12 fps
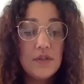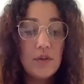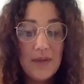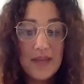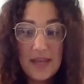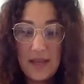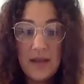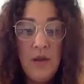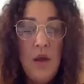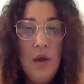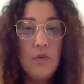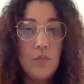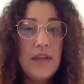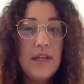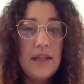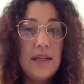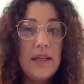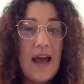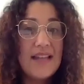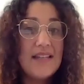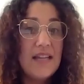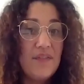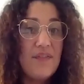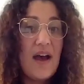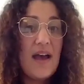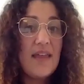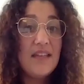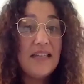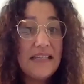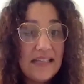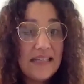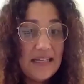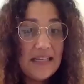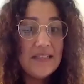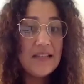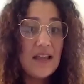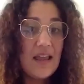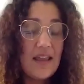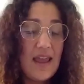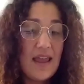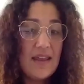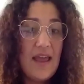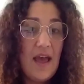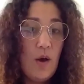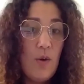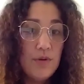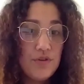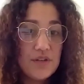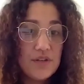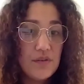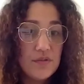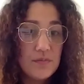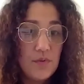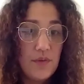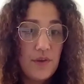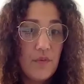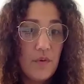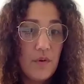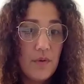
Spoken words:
so we can really identify the needs and help address those moving forward.